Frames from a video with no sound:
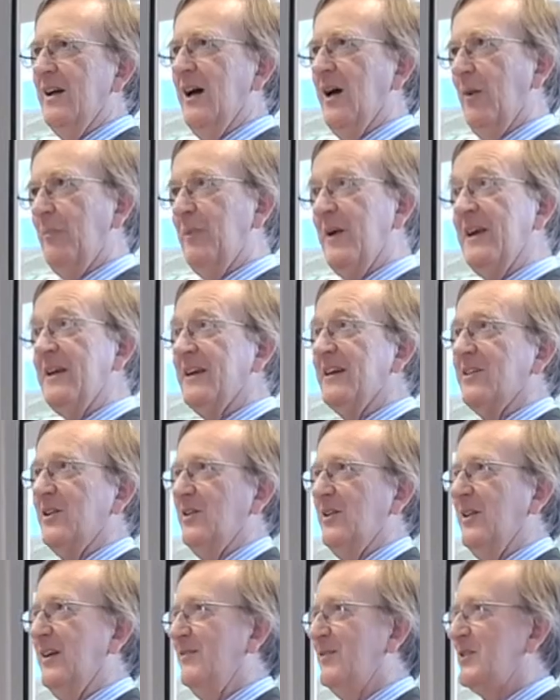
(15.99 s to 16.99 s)
a
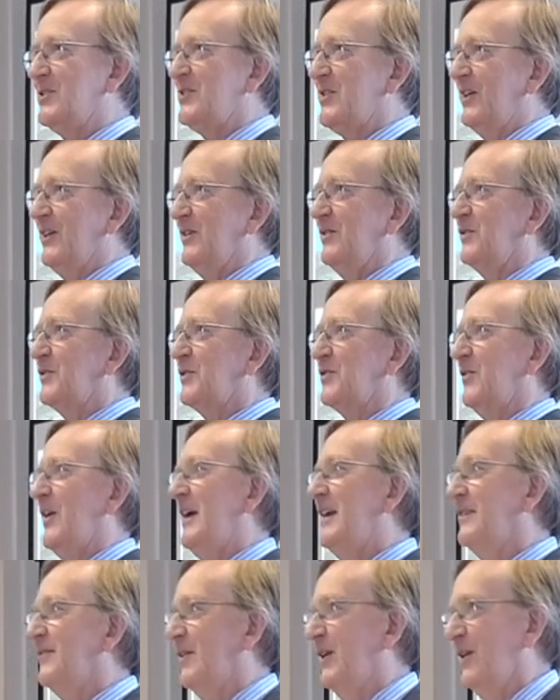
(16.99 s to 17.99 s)
pinnacle of a certain
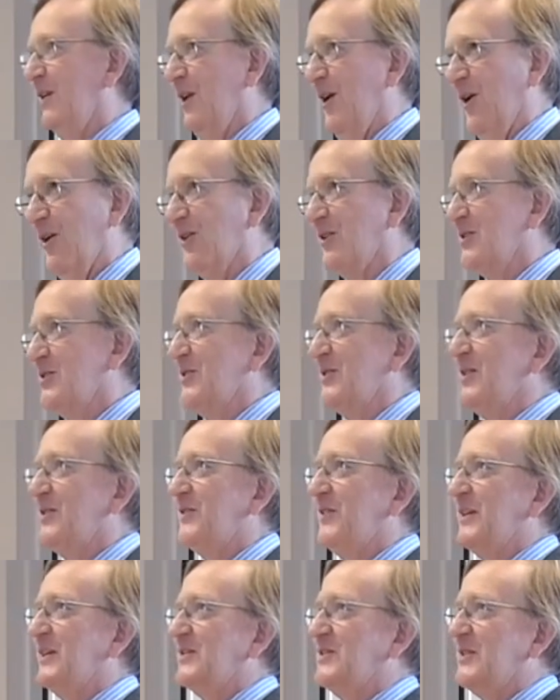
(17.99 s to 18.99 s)
thread of a long sort of
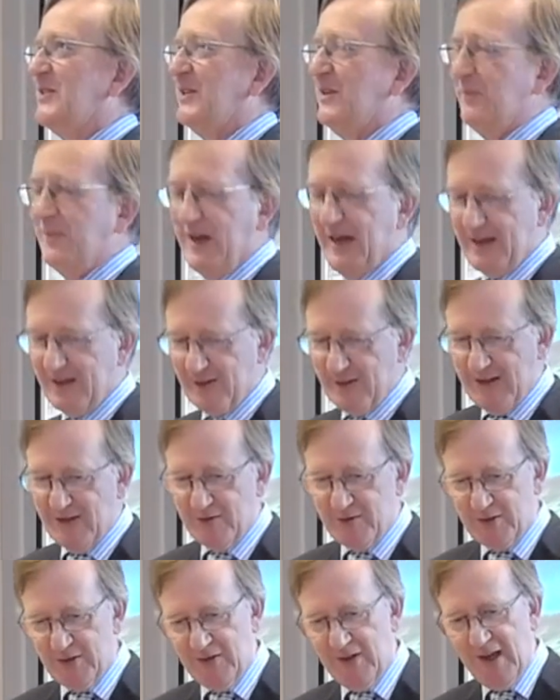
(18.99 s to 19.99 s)
things in the
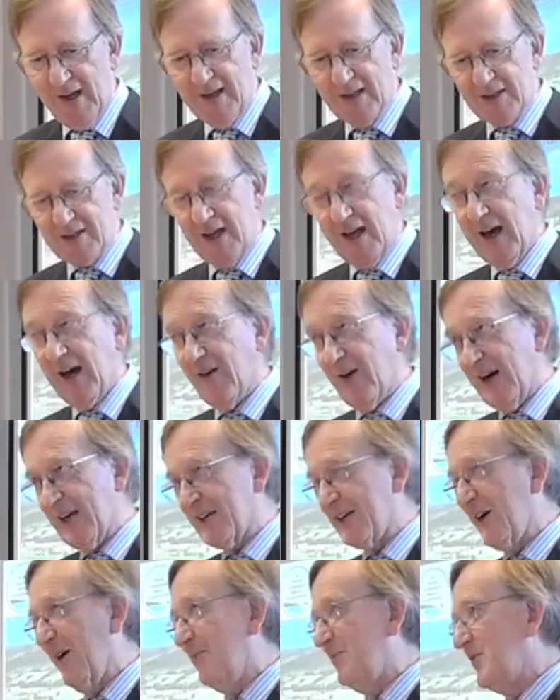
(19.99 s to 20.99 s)
background to how I
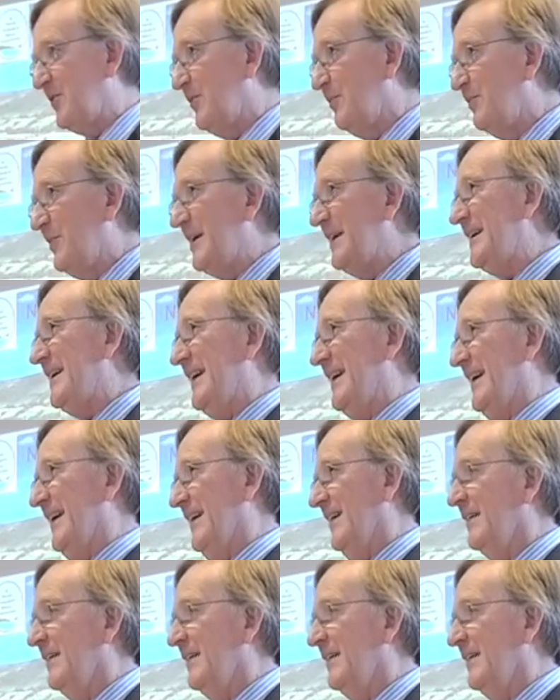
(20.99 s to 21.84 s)
come to be here.